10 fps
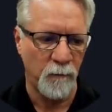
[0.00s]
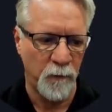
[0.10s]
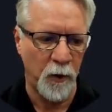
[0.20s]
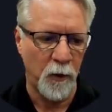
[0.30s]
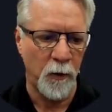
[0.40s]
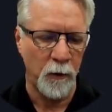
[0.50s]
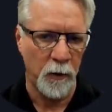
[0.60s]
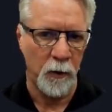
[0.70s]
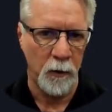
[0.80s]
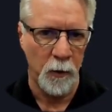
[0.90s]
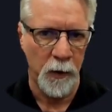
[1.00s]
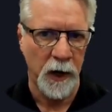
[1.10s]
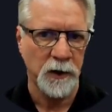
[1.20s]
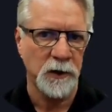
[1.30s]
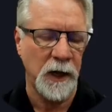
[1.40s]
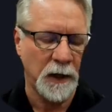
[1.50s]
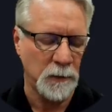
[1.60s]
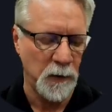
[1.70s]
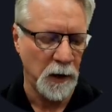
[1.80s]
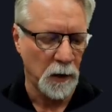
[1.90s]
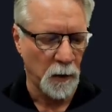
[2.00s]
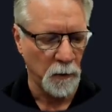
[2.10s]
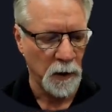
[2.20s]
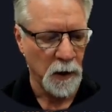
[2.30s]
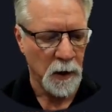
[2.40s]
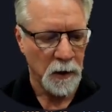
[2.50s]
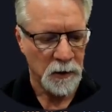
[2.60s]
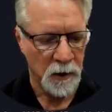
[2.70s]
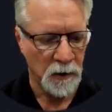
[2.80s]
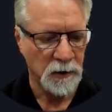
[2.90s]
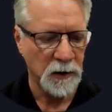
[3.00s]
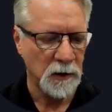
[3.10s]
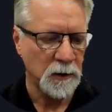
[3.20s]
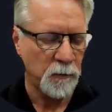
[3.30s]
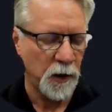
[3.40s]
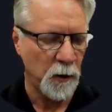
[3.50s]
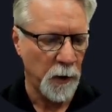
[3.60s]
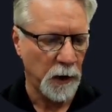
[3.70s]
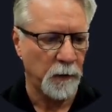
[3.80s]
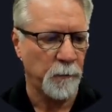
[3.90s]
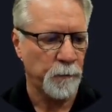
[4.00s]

per the location that is being cloned. So you're going to see these are pretty quick.